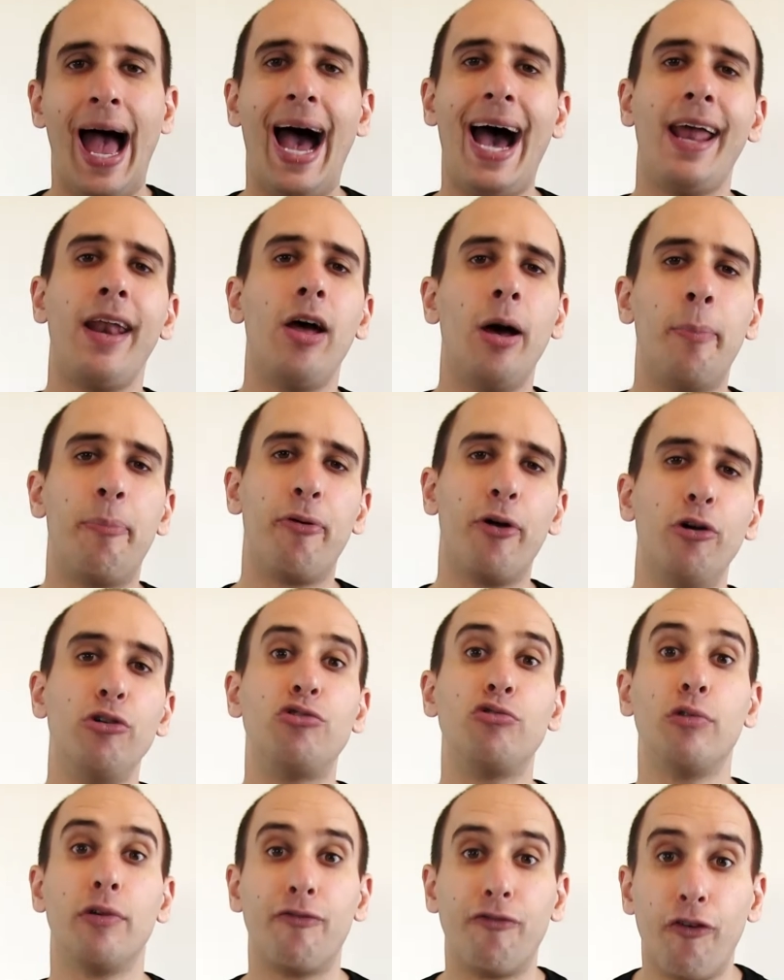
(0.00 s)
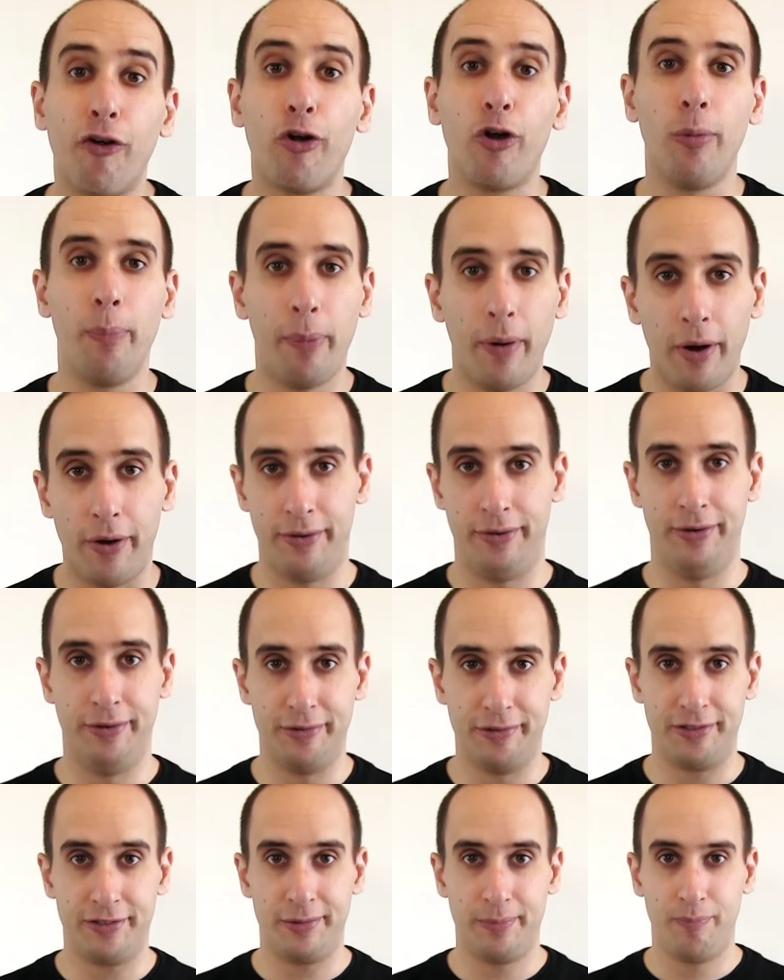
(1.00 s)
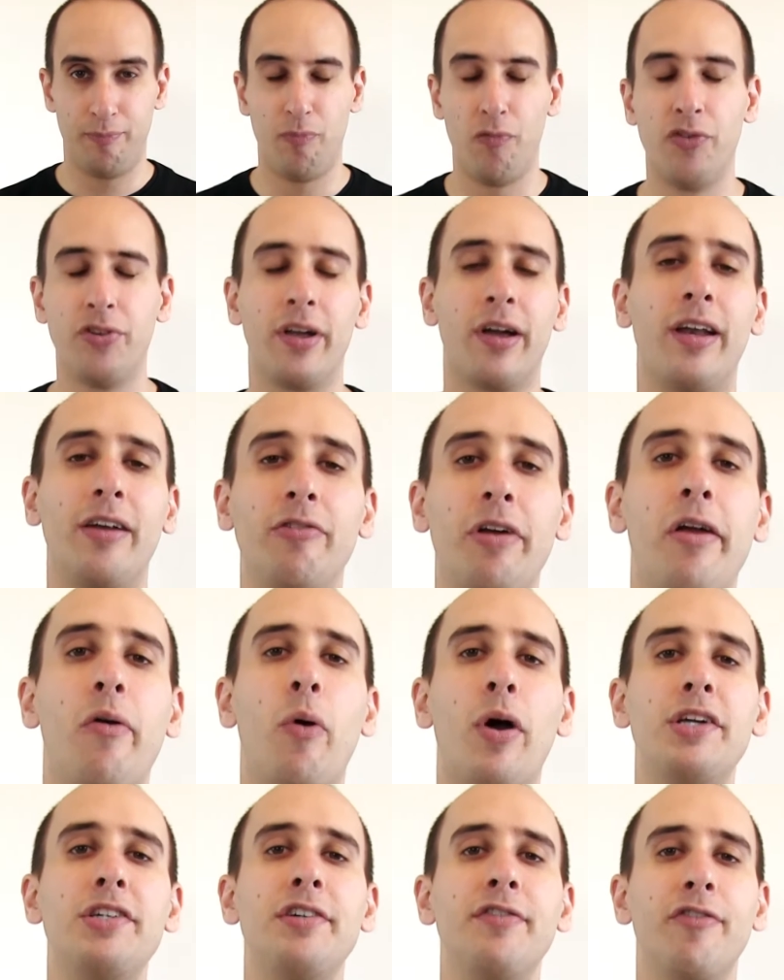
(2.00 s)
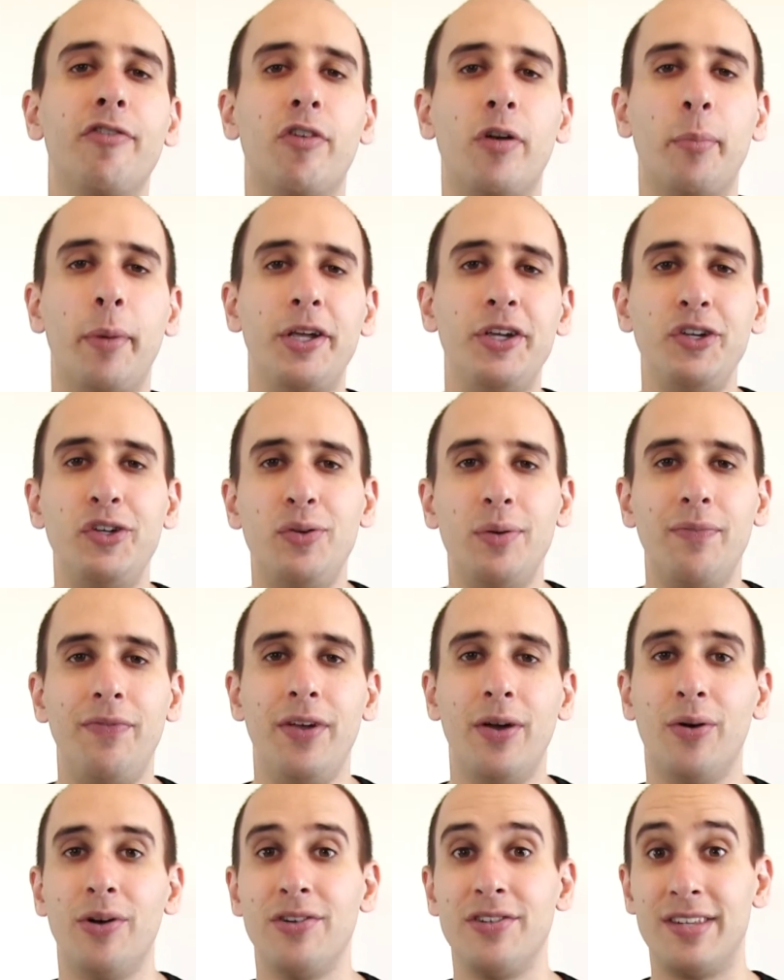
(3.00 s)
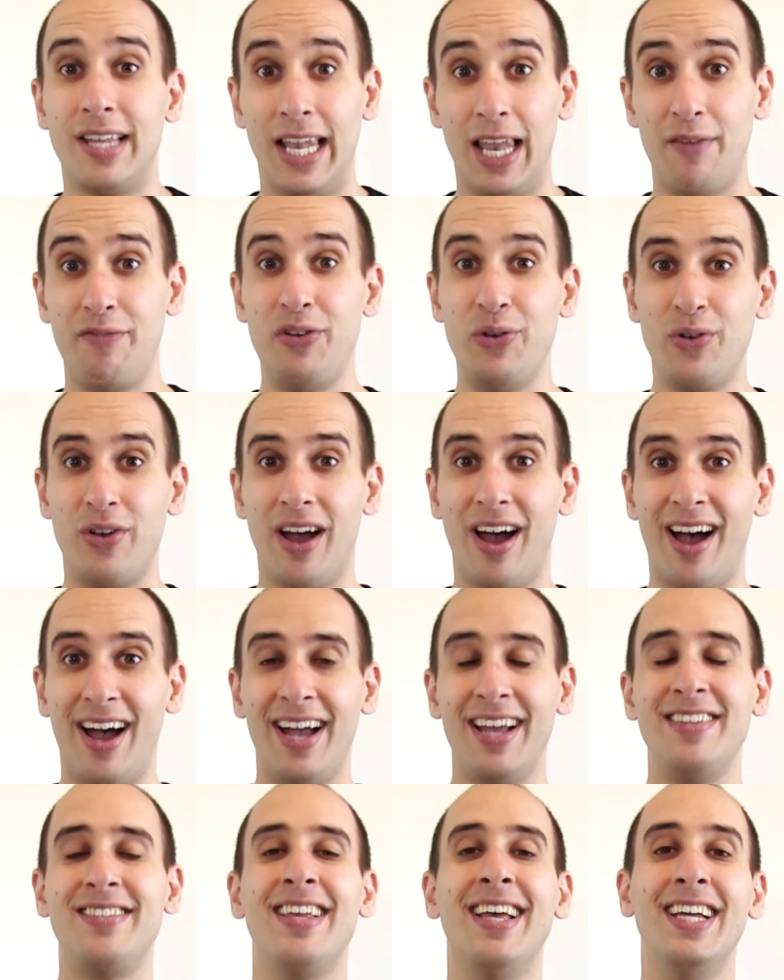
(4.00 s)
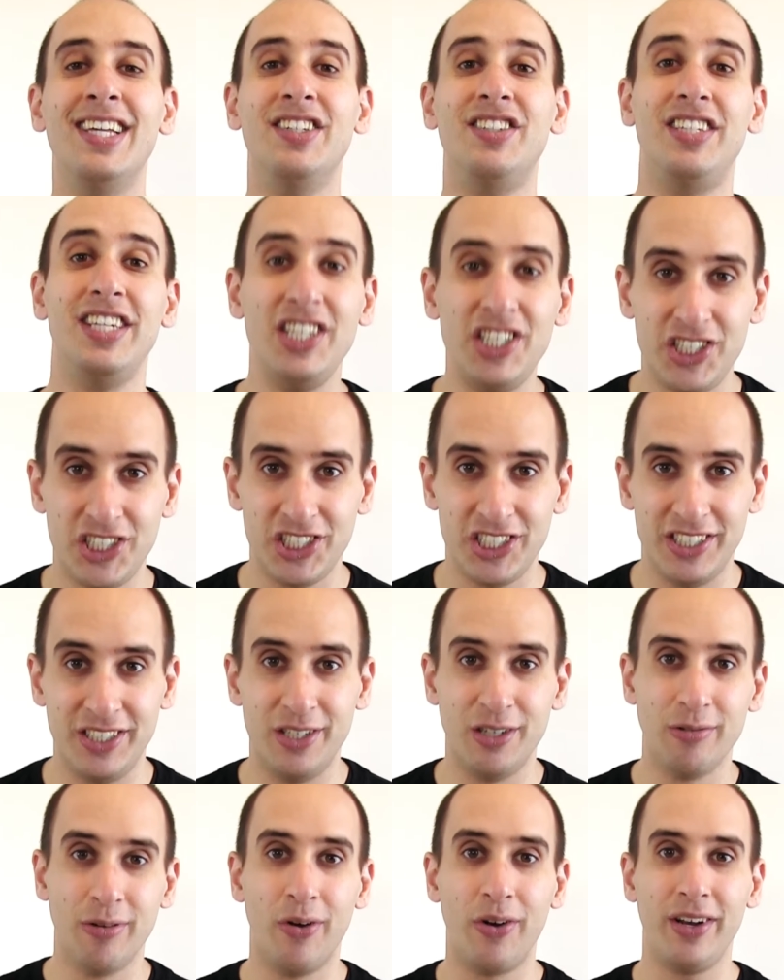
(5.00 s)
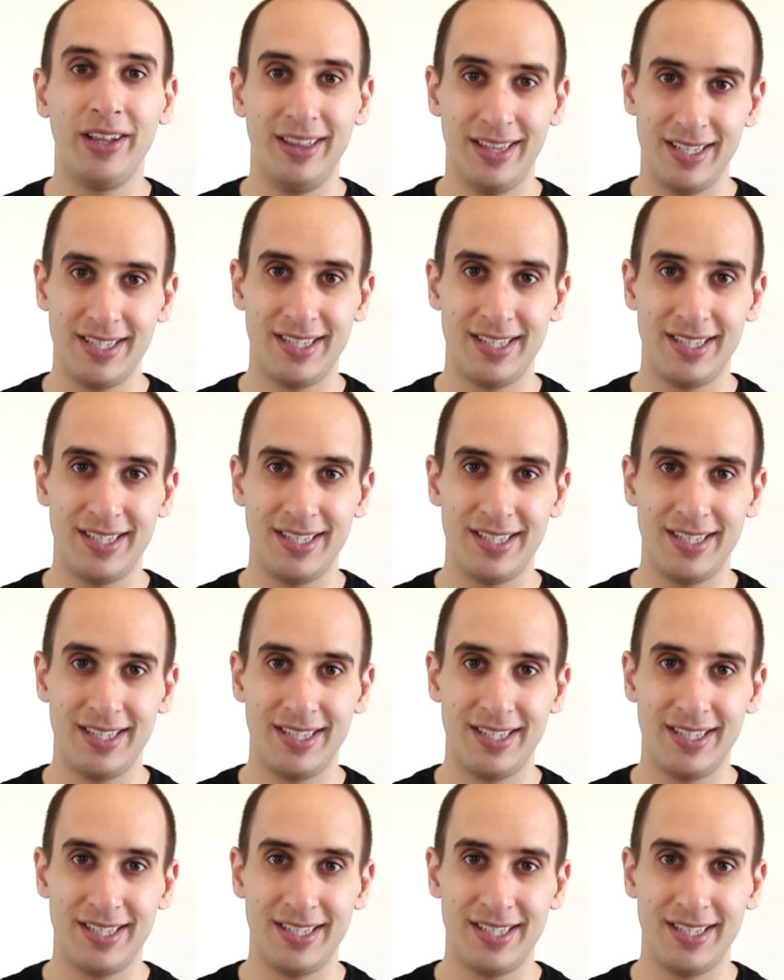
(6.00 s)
How to approach referral partners. So I got a great question from one of my YouTube viewers, love you guys, Zeeshan, who wrote in